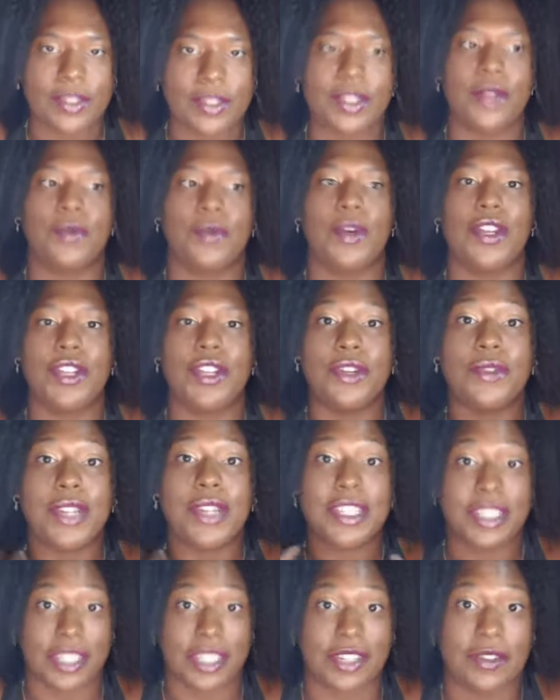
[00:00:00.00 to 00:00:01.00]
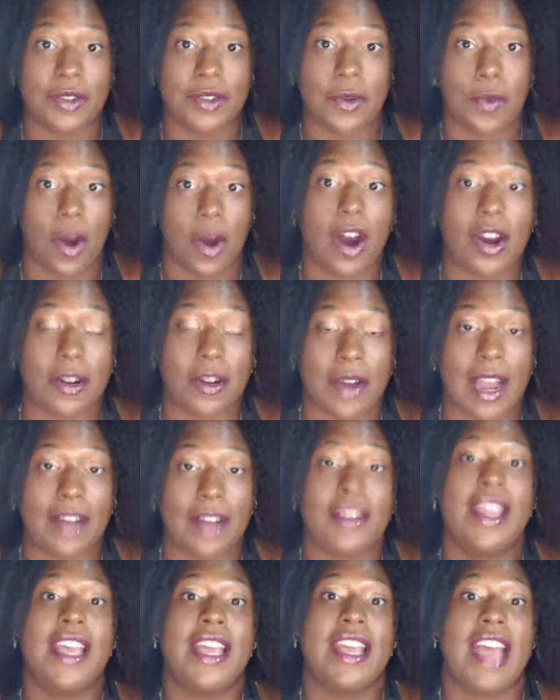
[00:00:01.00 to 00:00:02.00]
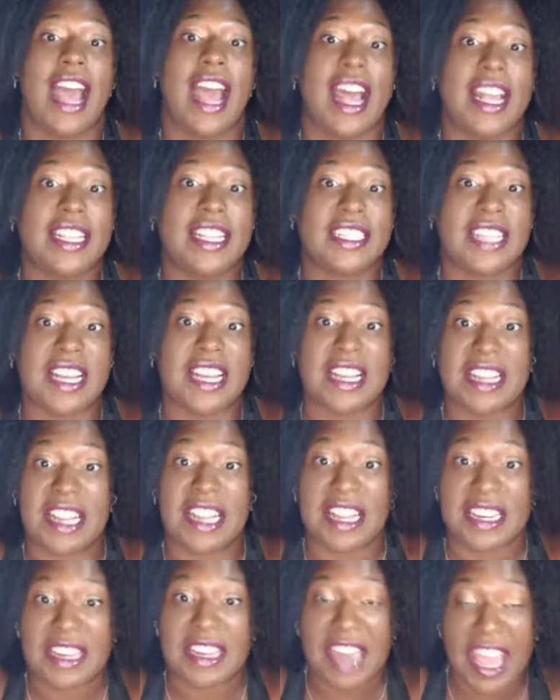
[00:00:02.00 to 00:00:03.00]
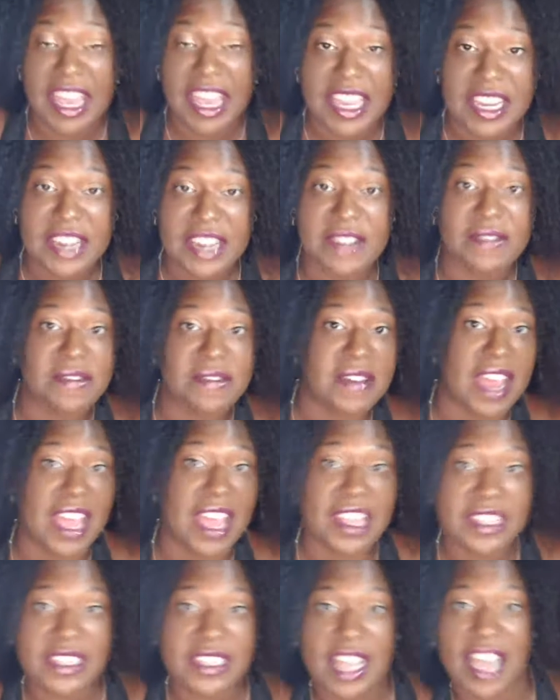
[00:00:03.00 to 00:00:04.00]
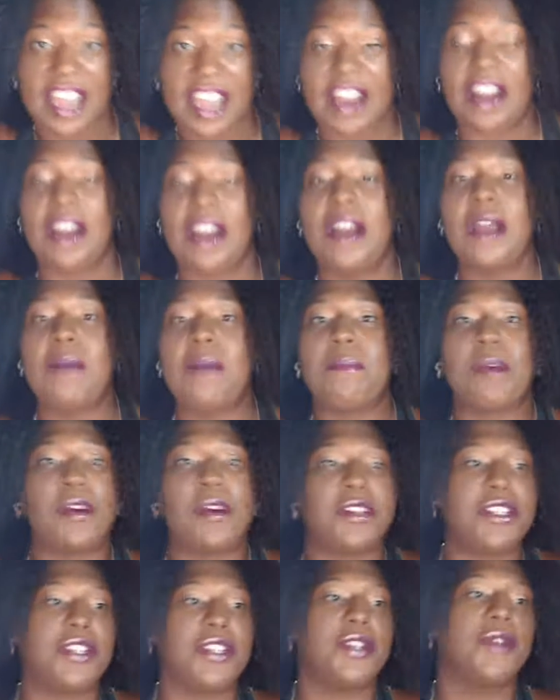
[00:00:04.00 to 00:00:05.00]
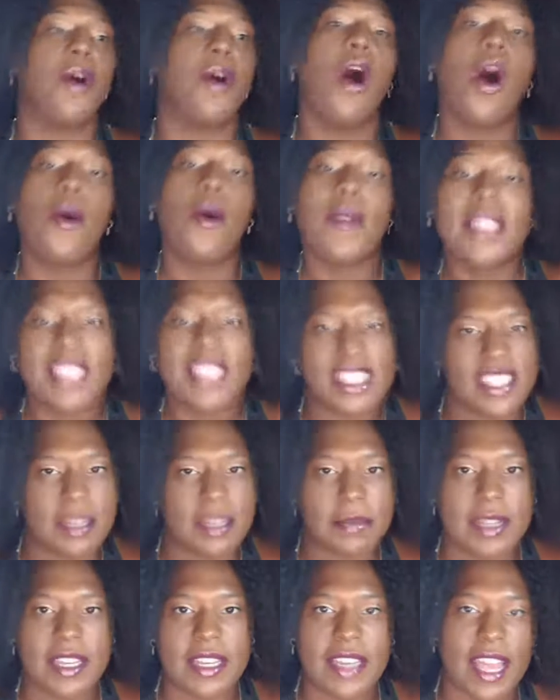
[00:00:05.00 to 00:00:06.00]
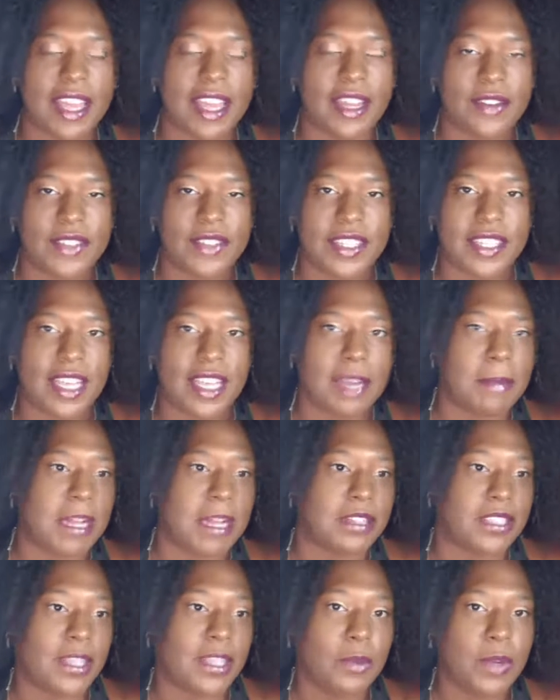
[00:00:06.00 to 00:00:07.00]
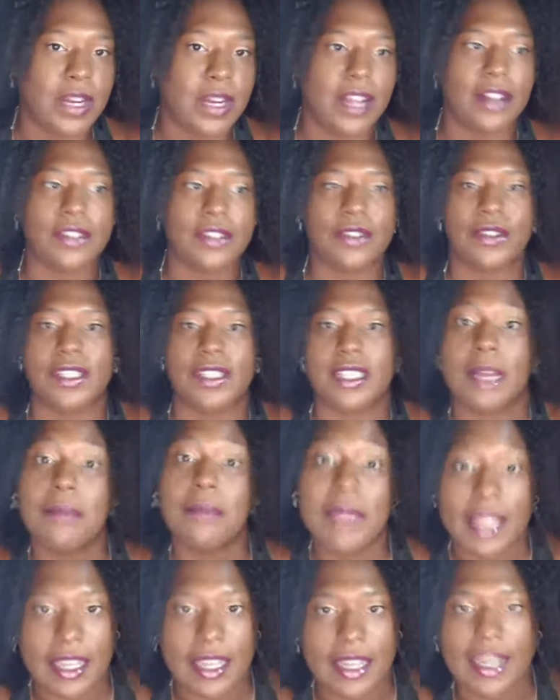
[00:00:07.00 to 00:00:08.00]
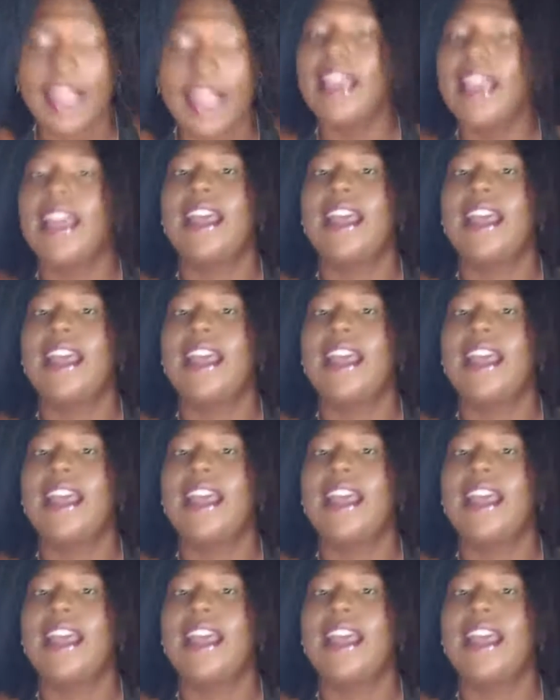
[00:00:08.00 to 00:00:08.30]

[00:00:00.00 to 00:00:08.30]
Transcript: So when you continue to walk around as a negative naysayer person who always has something negative to say about someone else or something,